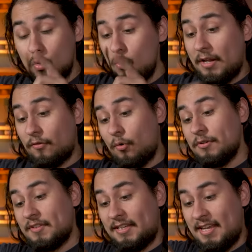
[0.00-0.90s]
Ooh, and of
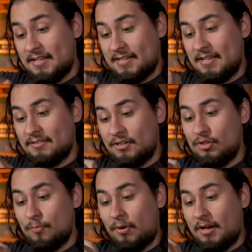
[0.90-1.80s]
course I can't test a
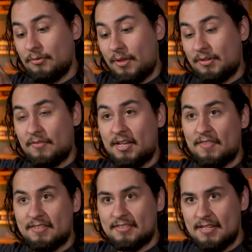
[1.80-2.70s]
new product without giving it
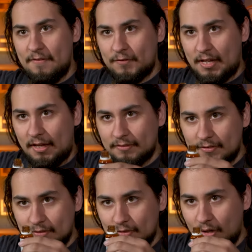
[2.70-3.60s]
the sniff test,
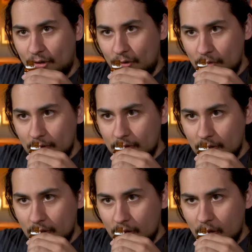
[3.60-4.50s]
so...
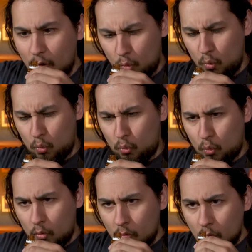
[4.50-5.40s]
Ooh.
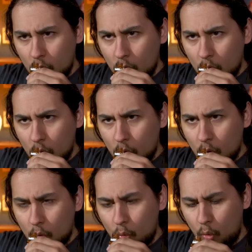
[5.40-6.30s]

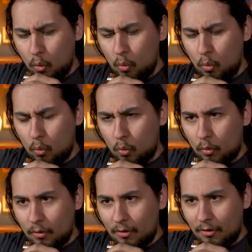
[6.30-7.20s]
Ooh.